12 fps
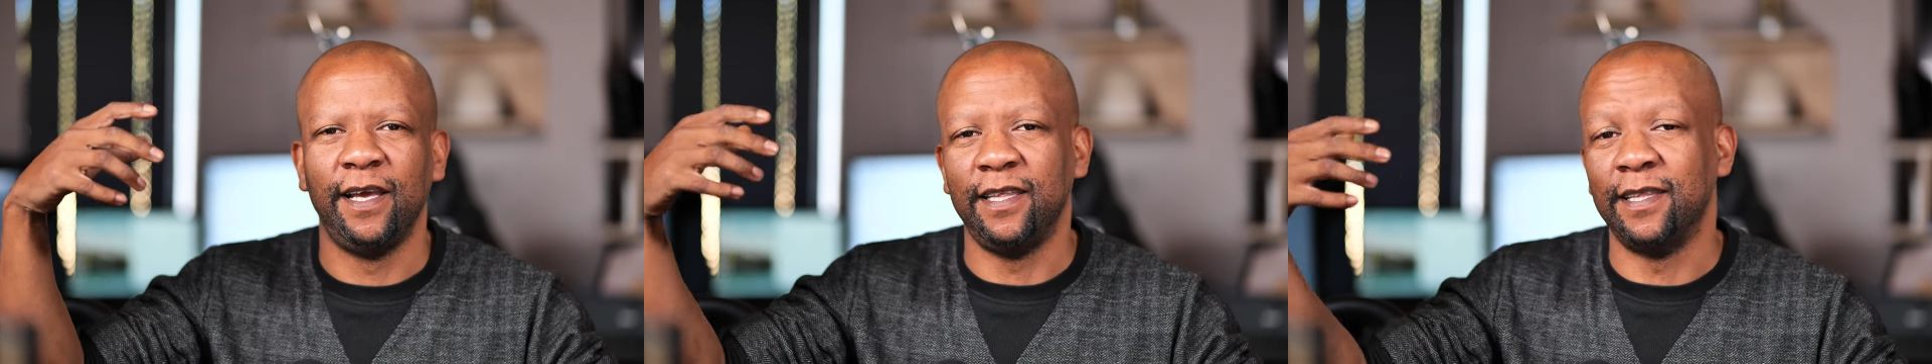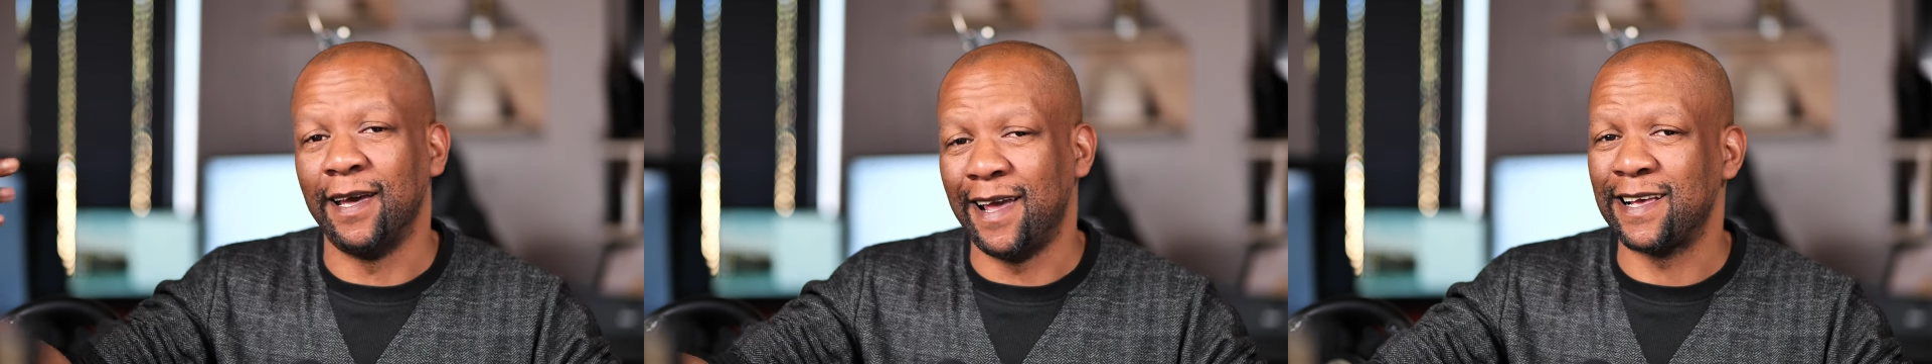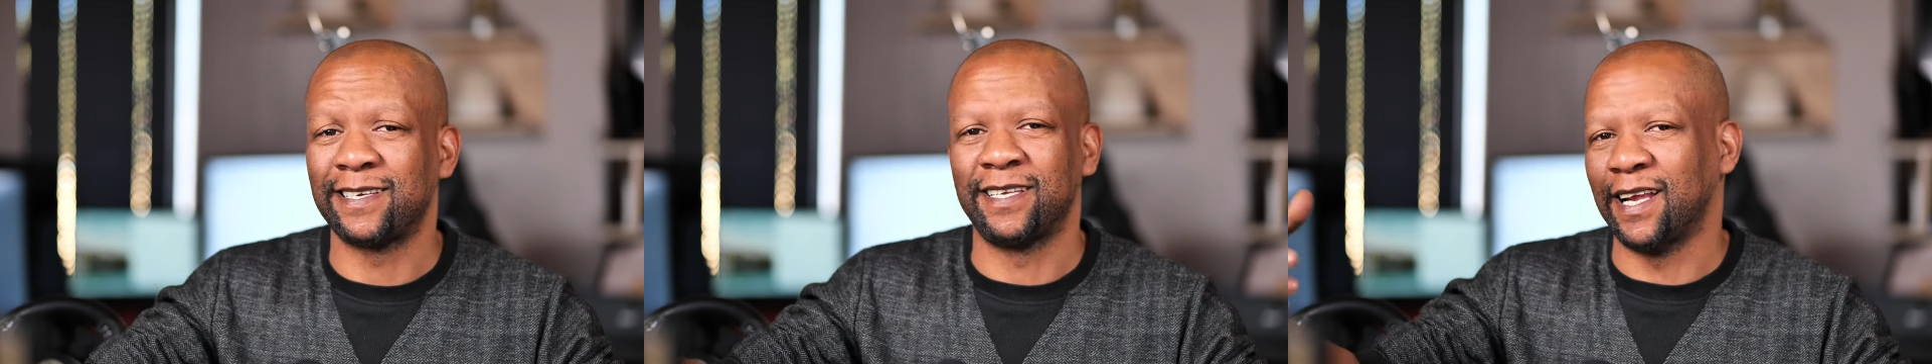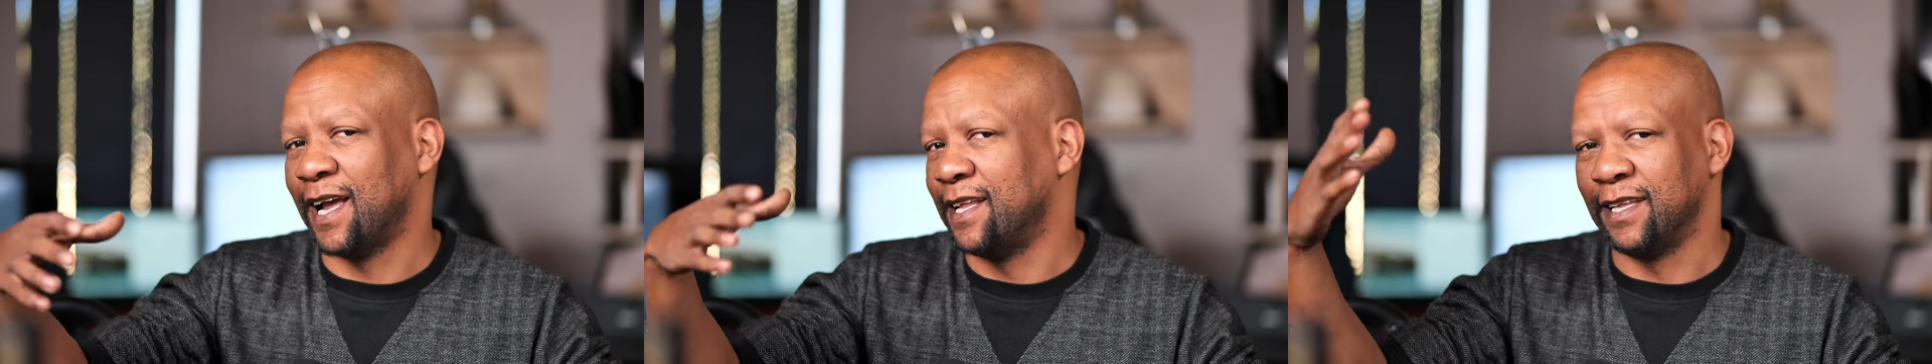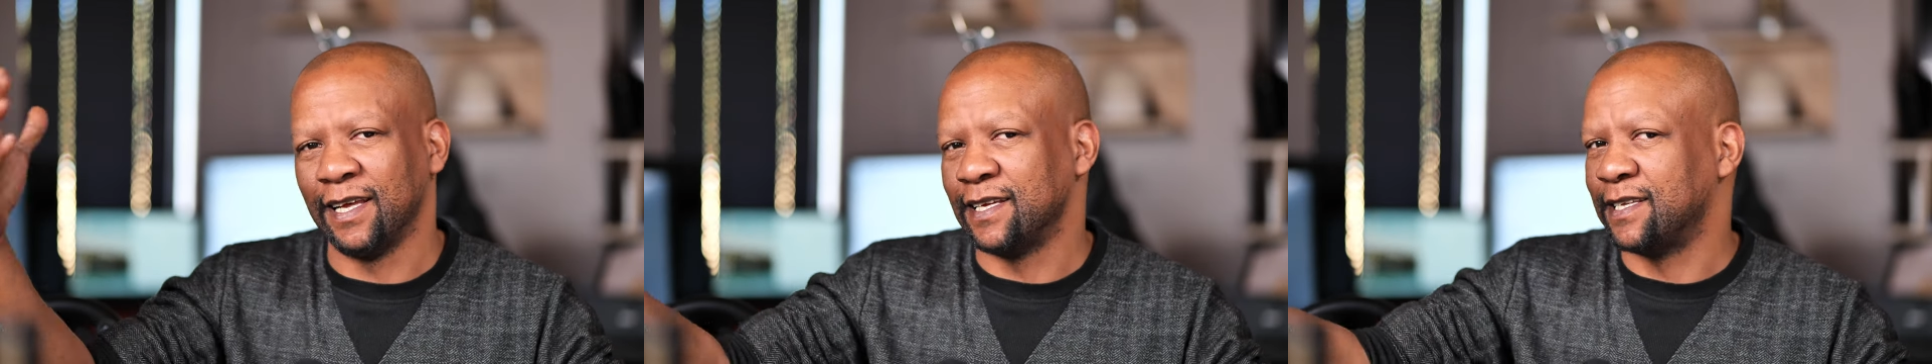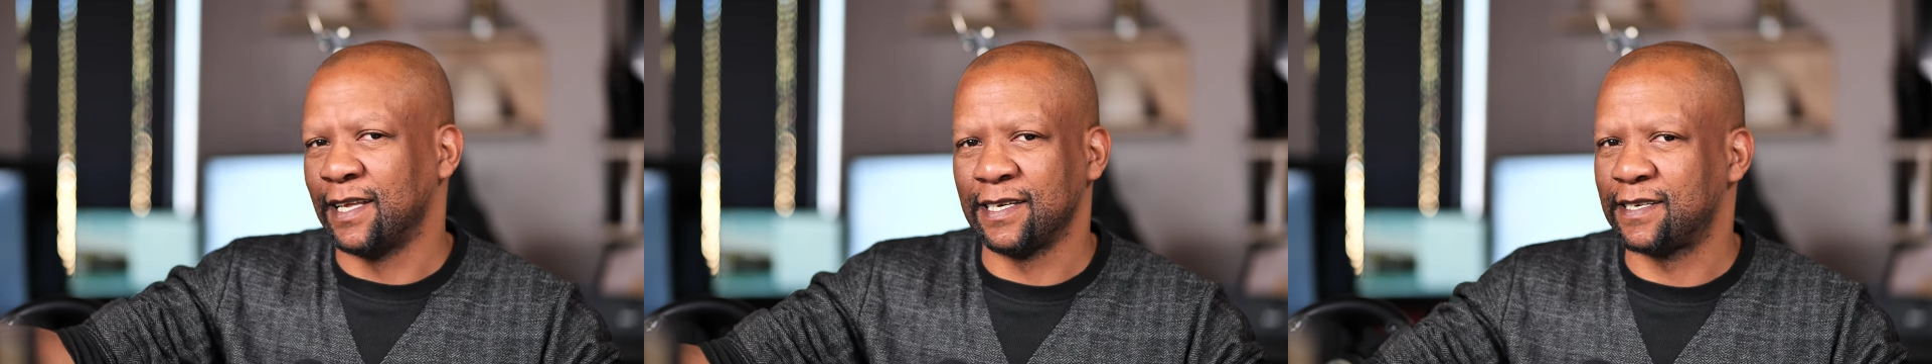in the S line.
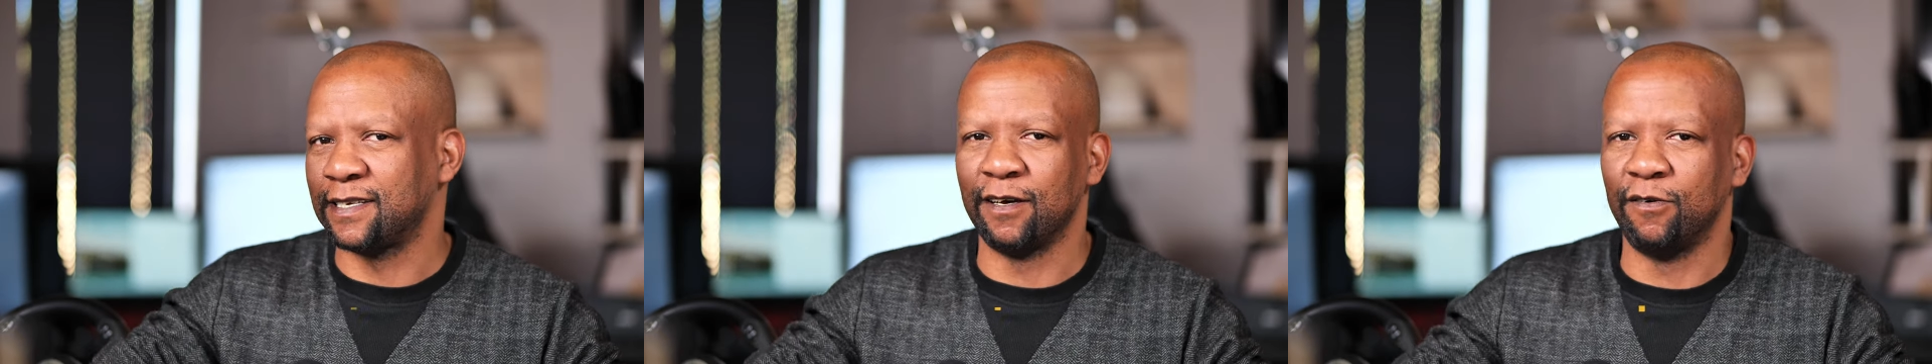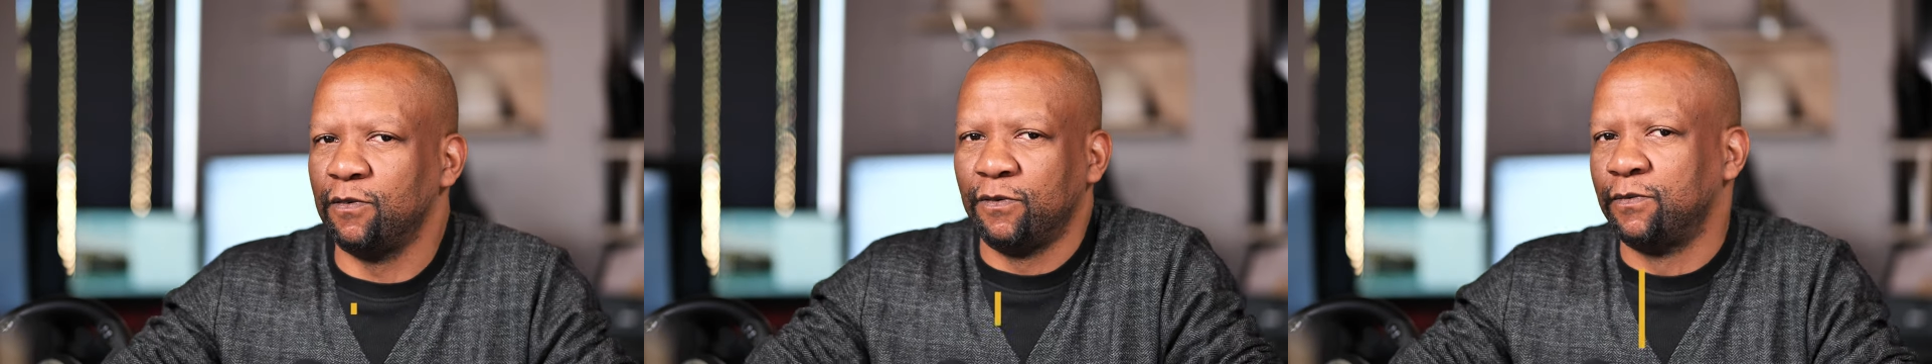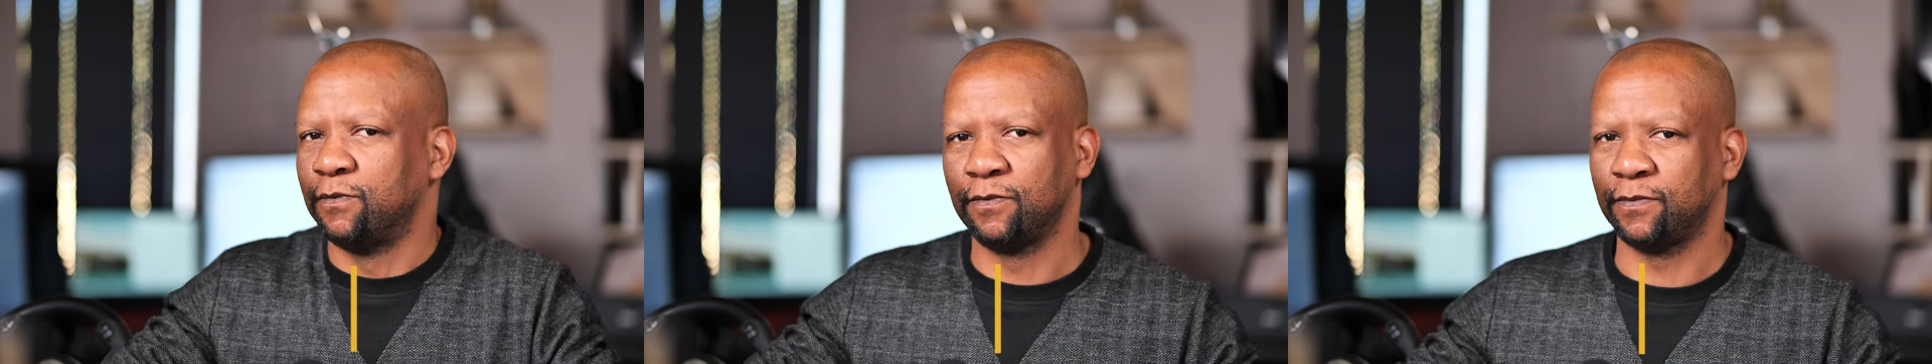There, there's no